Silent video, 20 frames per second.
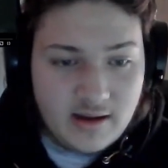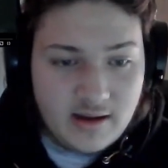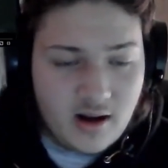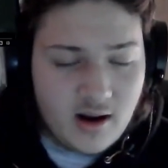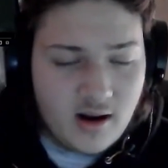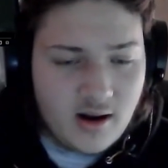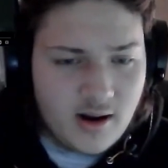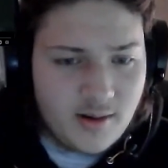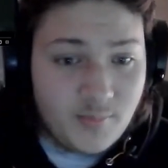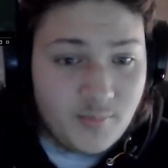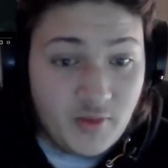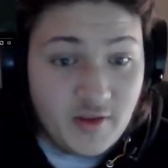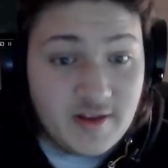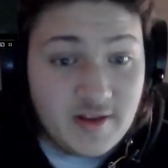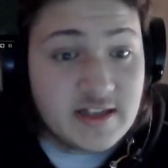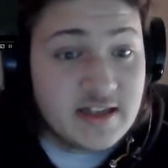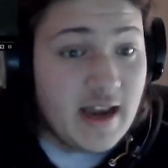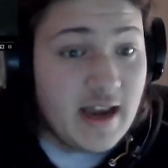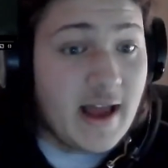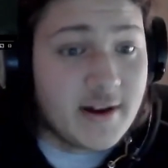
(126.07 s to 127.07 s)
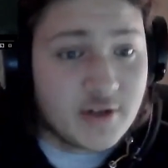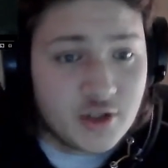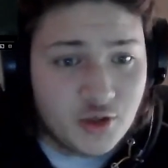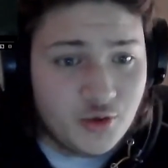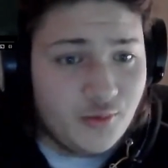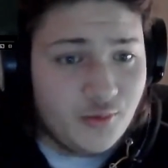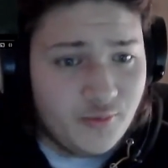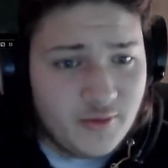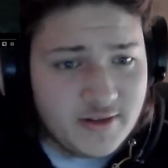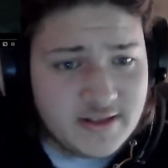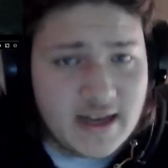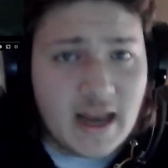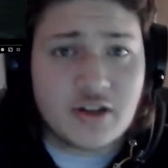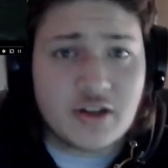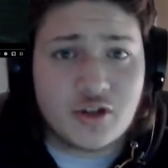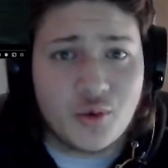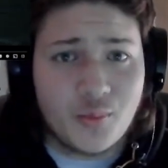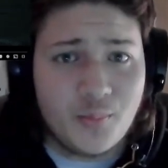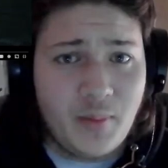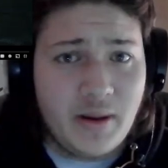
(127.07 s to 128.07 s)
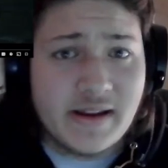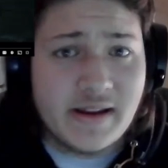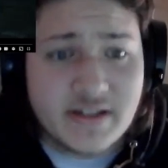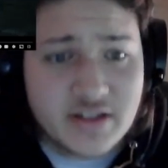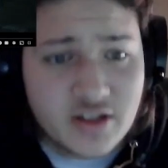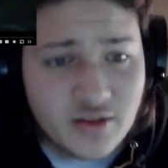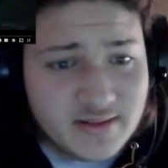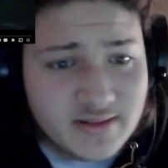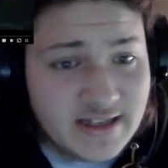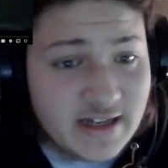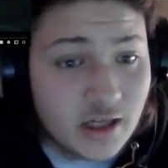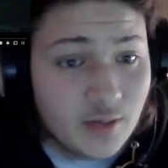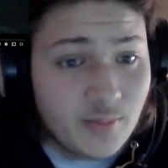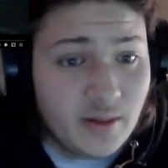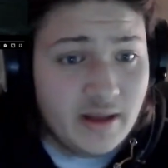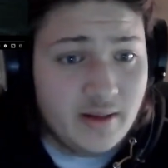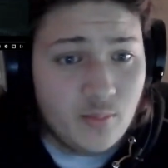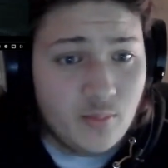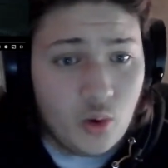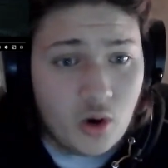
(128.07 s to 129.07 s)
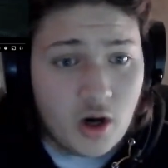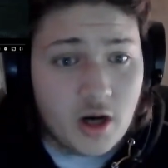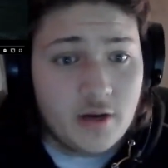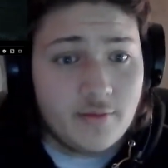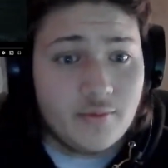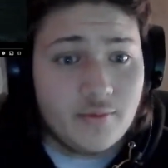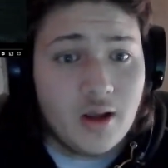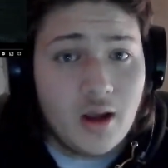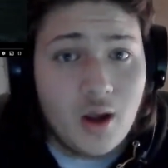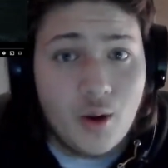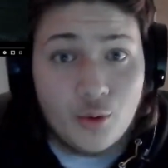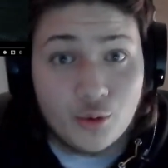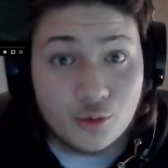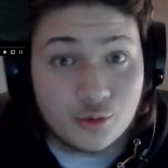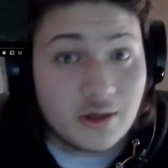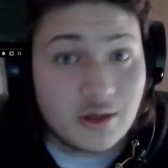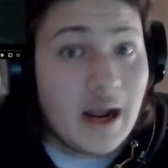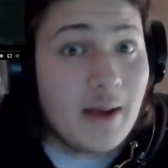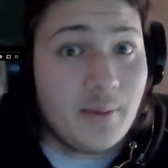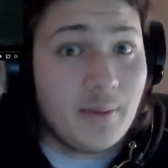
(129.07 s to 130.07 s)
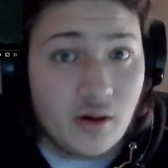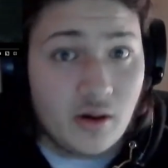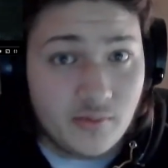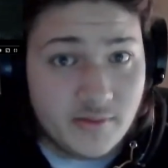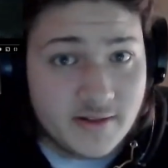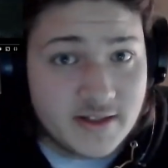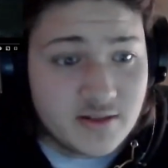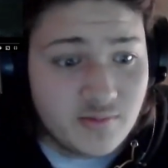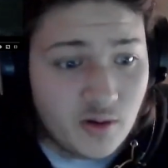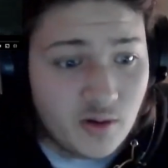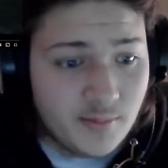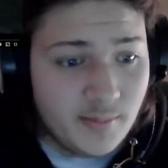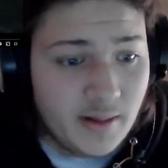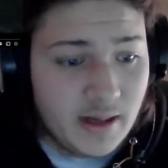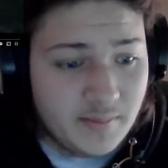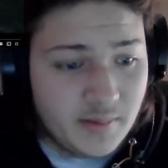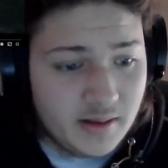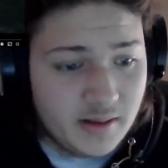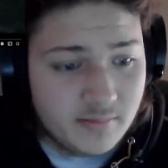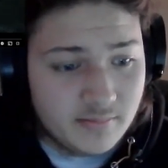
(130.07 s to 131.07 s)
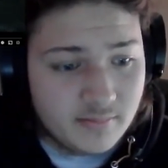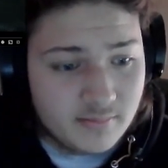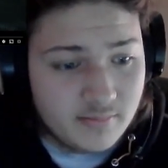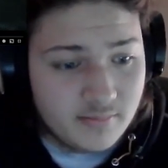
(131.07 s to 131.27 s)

But this is an actual, beat. So is he going to be more kind of rapping on this one, maybe?